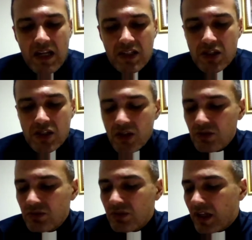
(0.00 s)

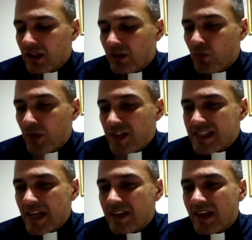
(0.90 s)
So we
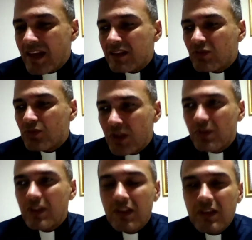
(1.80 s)
said that we
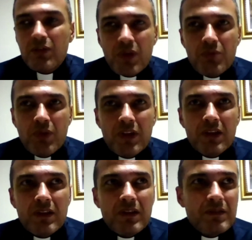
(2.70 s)

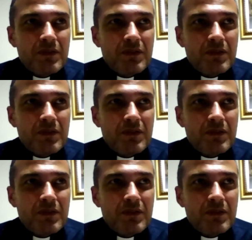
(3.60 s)
will